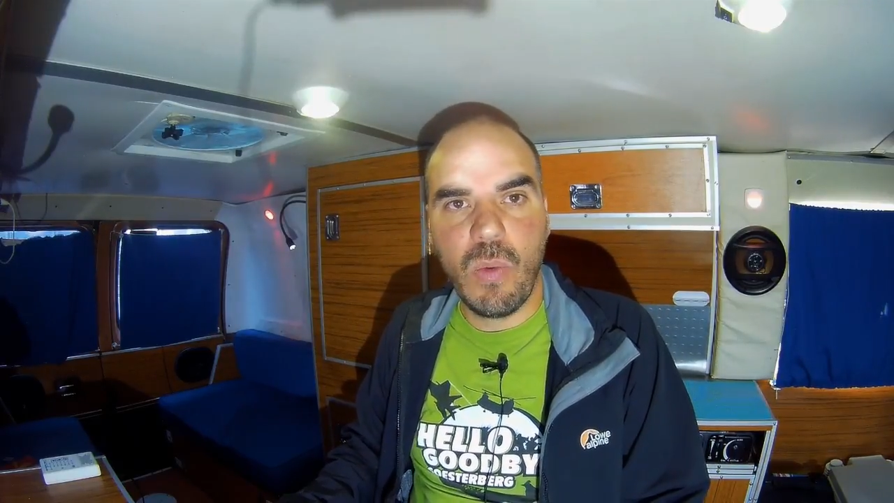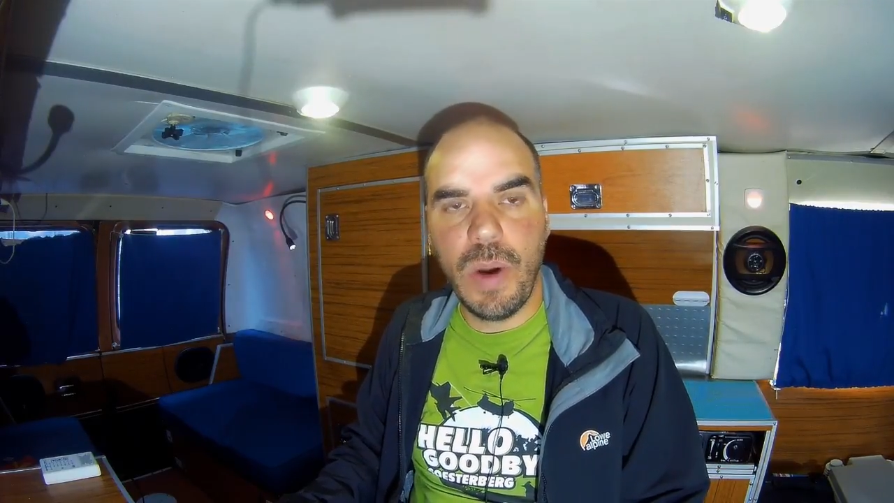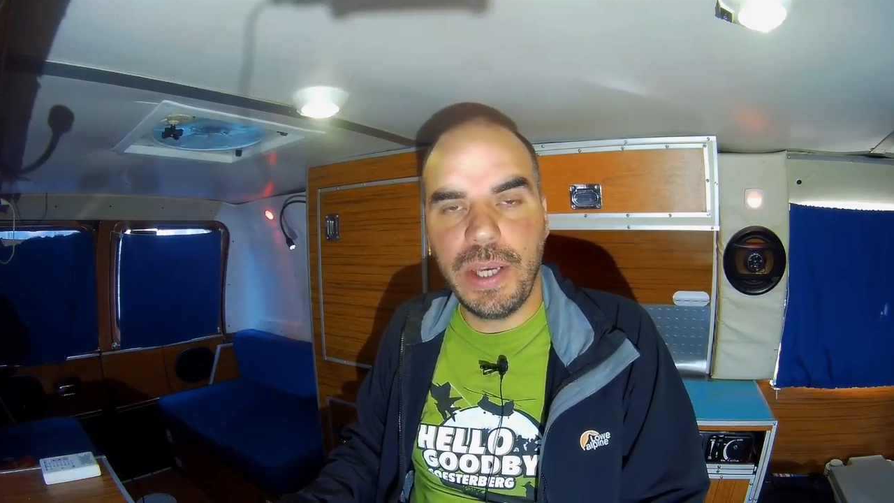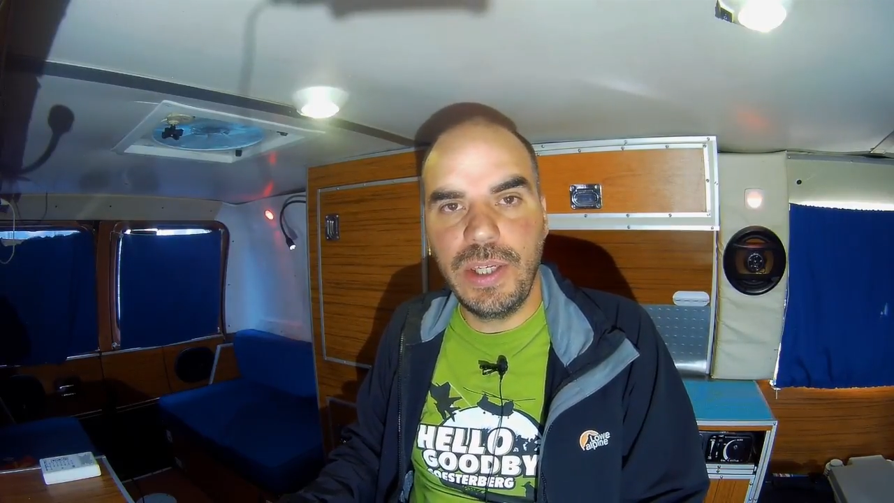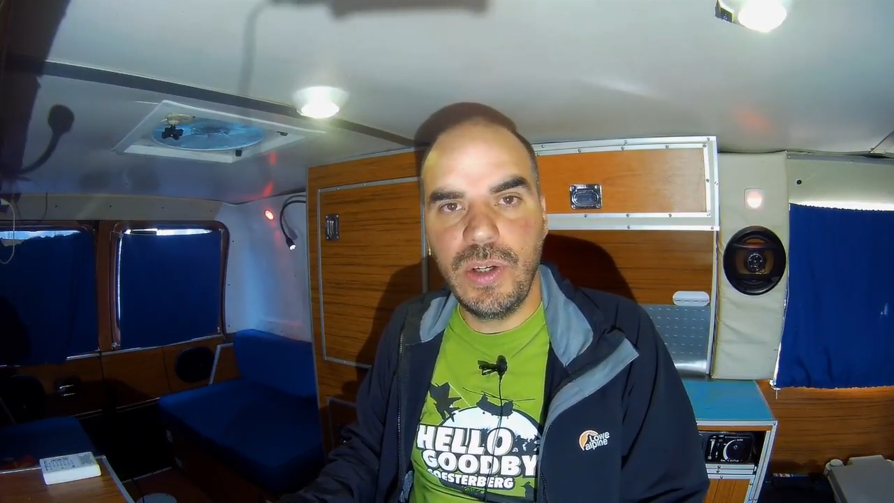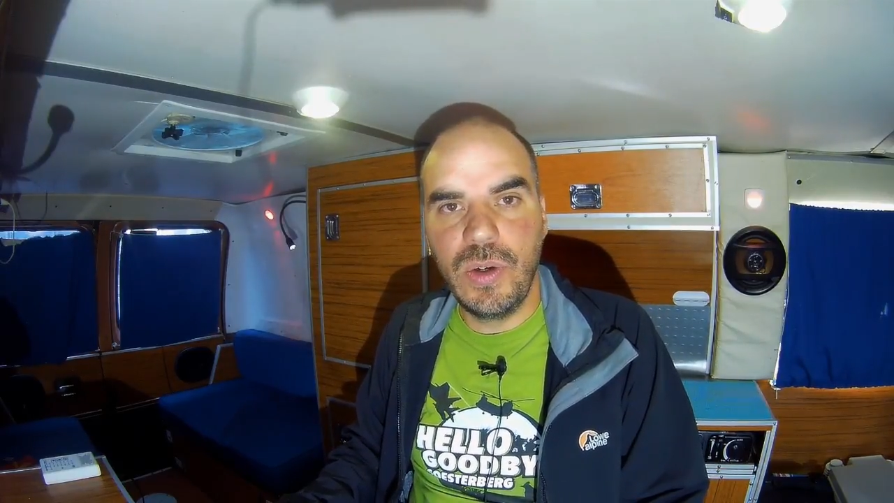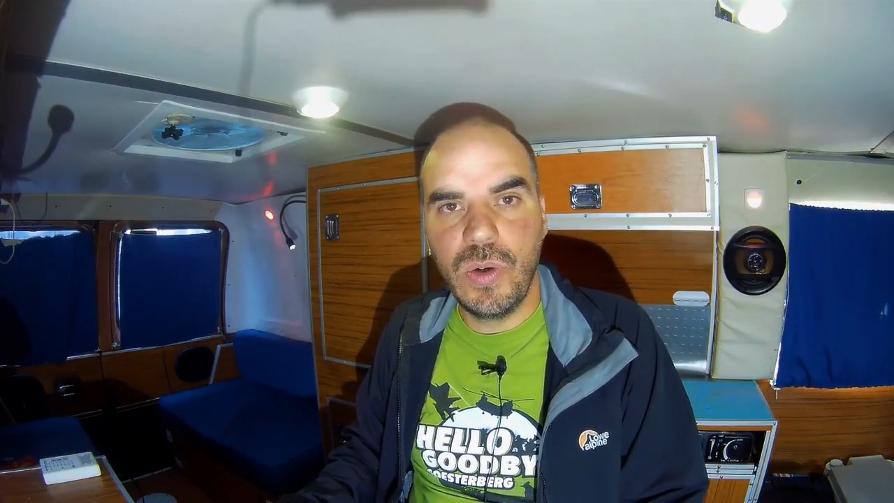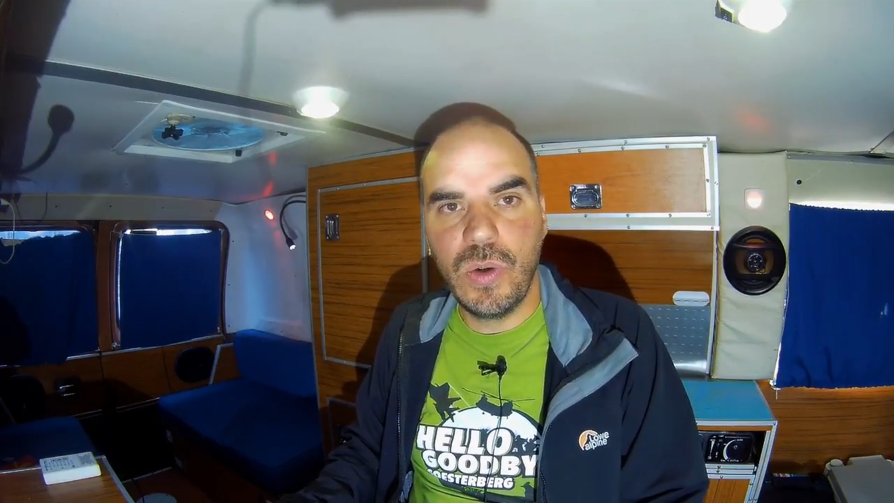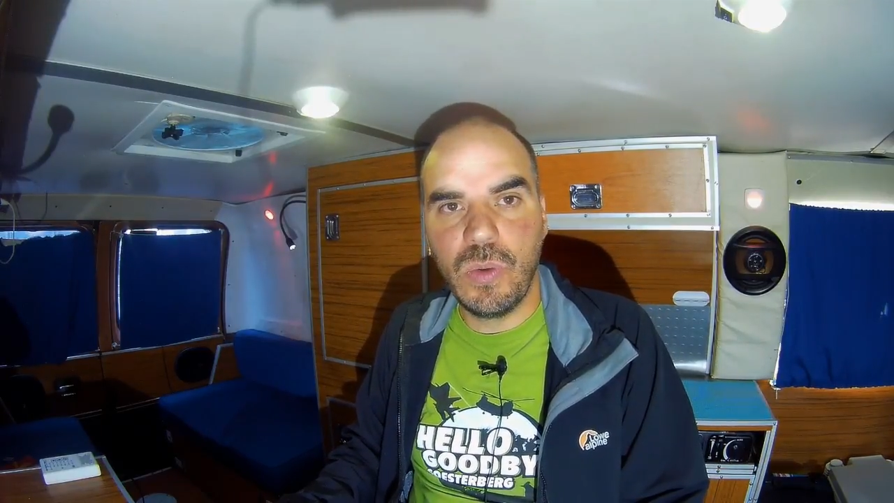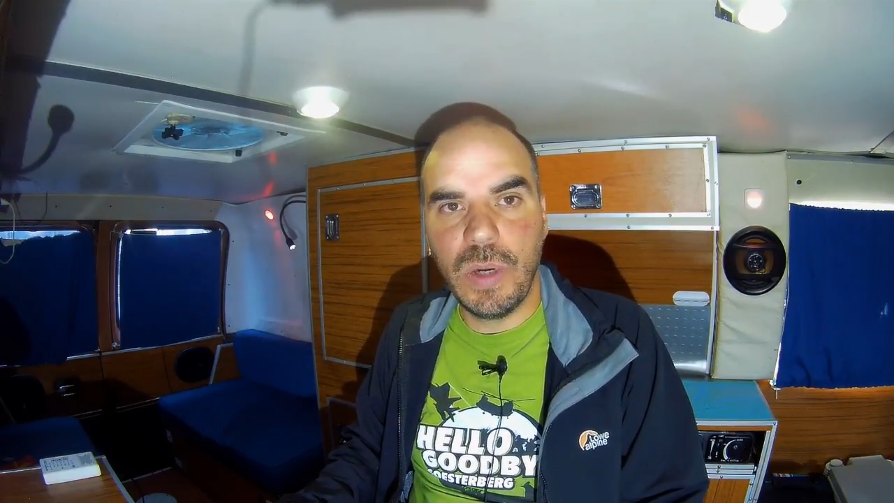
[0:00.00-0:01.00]
when
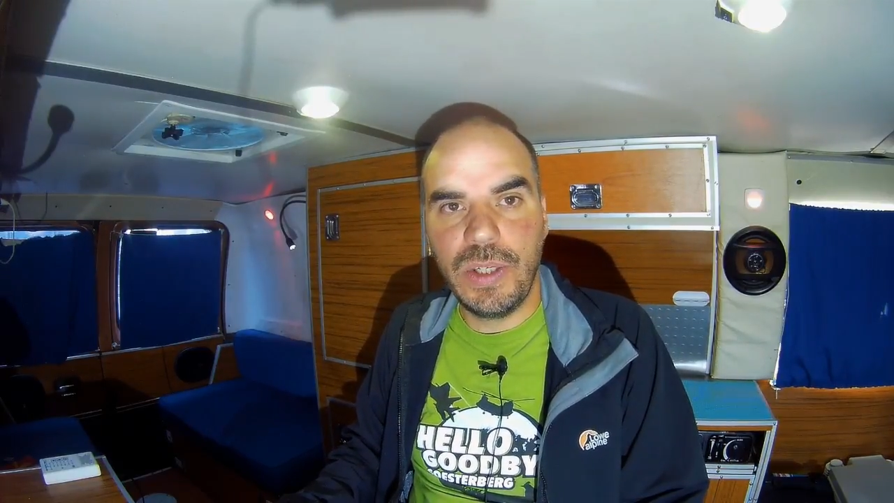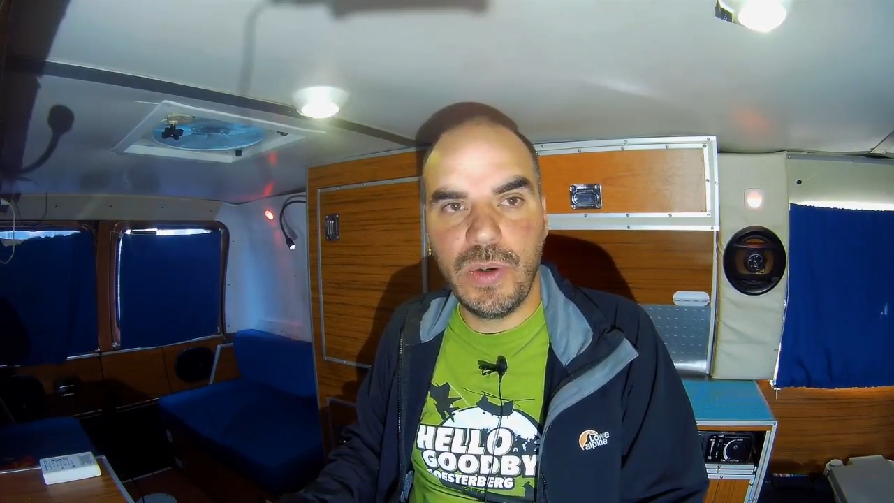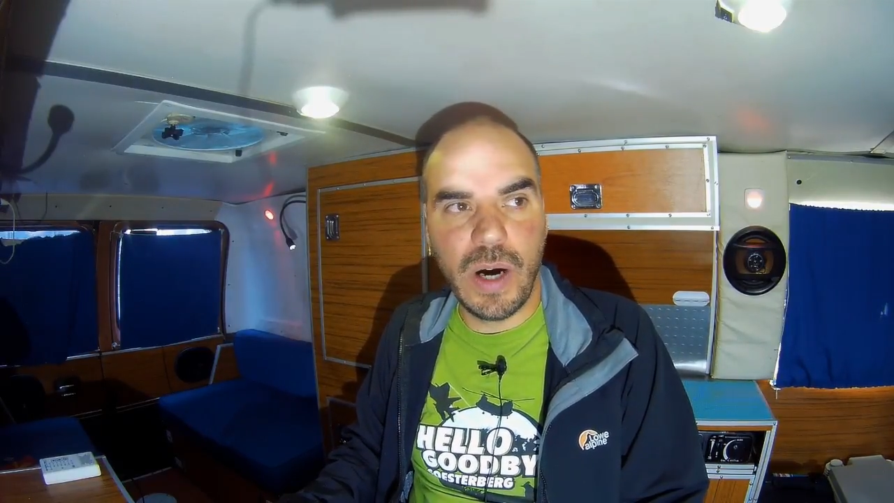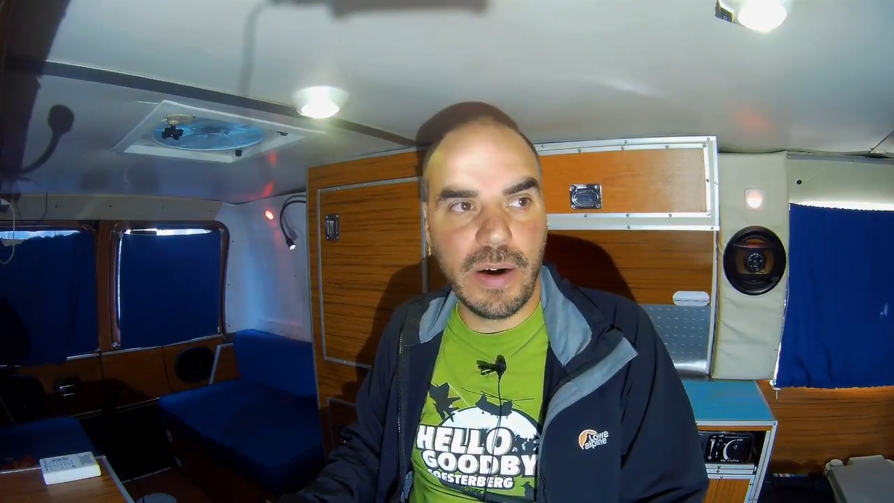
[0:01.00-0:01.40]
you